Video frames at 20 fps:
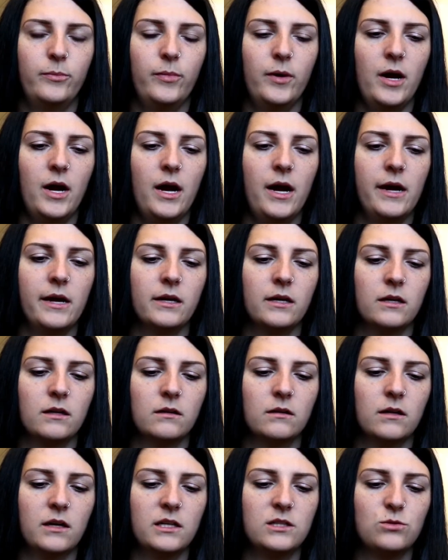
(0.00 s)
but
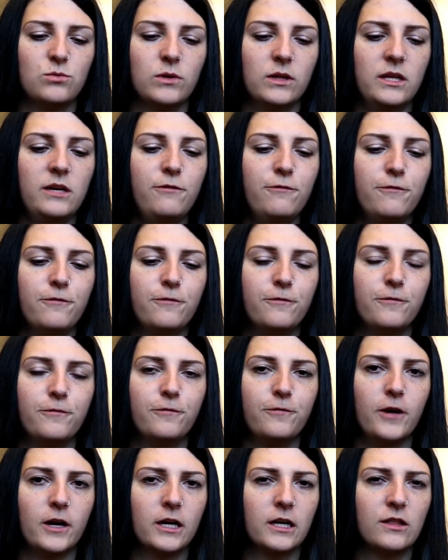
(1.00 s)
it's really
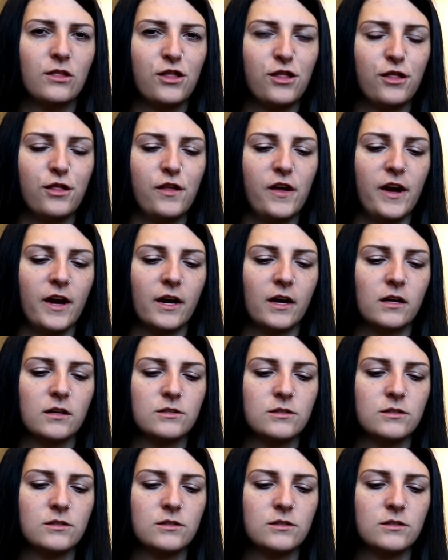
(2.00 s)
fucking thick.